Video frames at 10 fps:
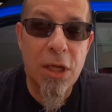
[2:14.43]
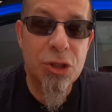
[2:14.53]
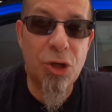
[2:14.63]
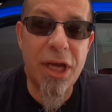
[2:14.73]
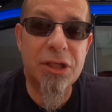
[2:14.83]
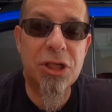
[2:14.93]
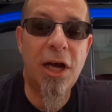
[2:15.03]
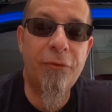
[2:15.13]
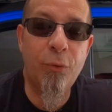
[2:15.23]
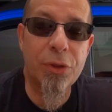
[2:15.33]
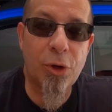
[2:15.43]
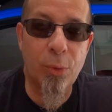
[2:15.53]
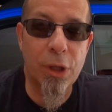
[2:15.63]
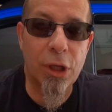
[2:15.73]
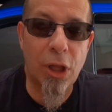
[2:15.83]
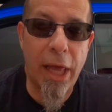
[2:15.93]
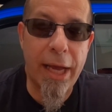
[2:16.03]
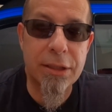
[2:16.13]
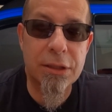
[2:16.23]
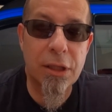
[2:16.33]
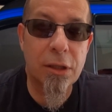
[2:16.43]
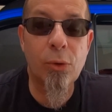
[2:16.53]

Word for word: so get tough with Gorilla Glass.